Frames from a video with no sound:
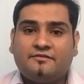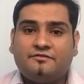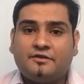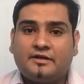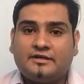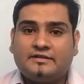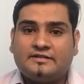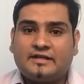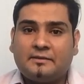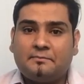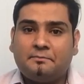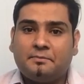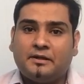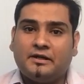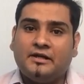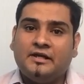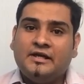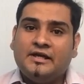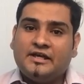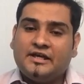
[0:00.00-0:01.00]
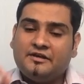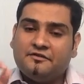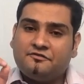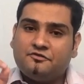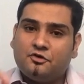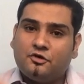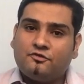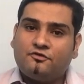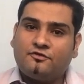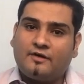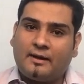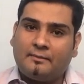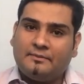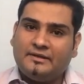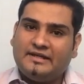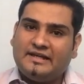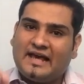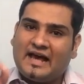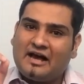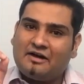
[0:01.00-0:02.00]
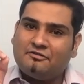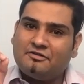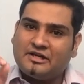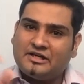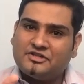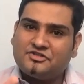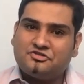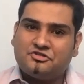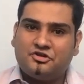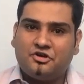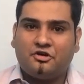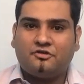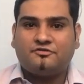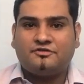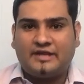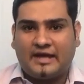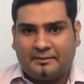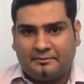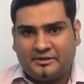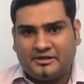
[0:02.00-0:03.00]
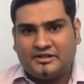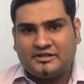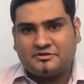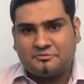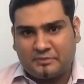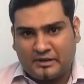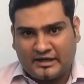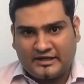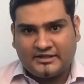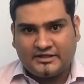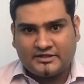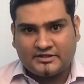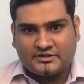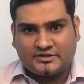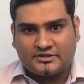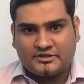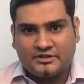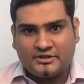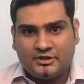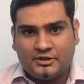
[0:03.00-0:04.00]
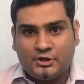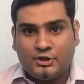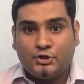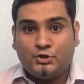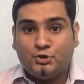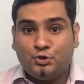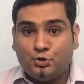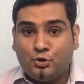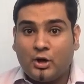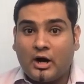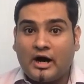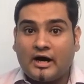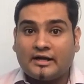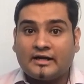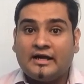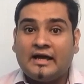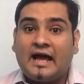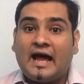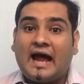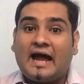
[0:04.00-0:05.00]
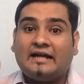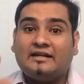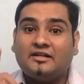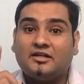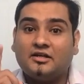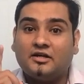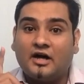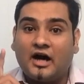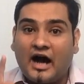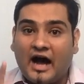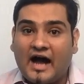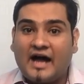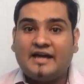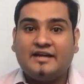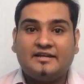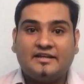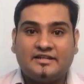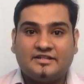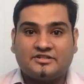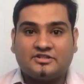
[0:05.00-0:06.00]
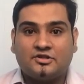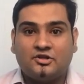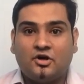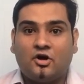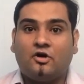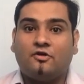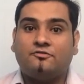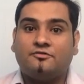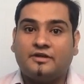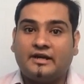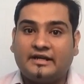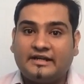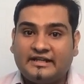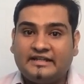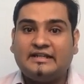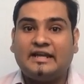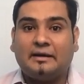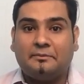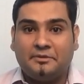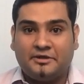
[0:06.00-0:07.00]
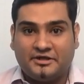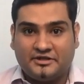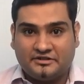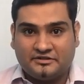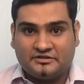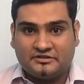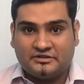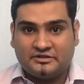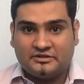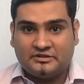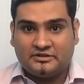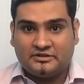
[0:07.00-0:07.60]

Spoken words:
for example, if your family have history of diabetes mellitus, you are at a high risk of getting diabetes.